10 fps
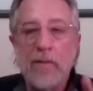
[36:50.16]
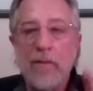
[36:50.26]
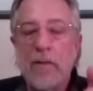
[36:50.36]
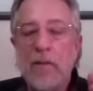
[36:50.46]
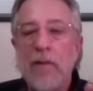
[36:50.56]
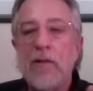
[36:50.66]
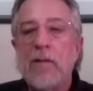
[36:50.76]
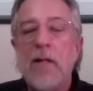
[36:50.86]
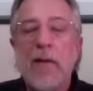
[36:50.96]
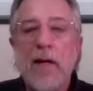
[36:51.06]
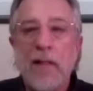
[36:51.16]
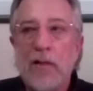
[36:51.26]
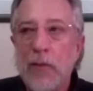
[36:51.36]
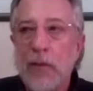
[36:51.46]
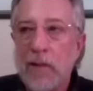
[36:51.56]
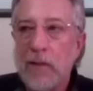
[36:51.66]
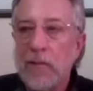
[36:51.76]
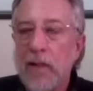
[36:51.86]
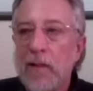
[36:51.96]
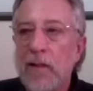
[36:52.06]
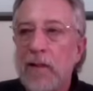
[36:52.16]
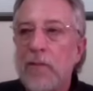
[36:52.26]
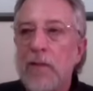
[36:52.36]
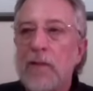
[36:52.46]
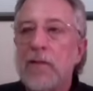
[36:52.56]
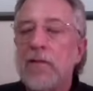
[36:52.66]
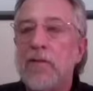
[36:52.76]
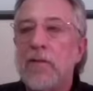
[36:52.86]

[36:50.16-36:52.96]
let me step back a little bit because I'm getting ahead of myself.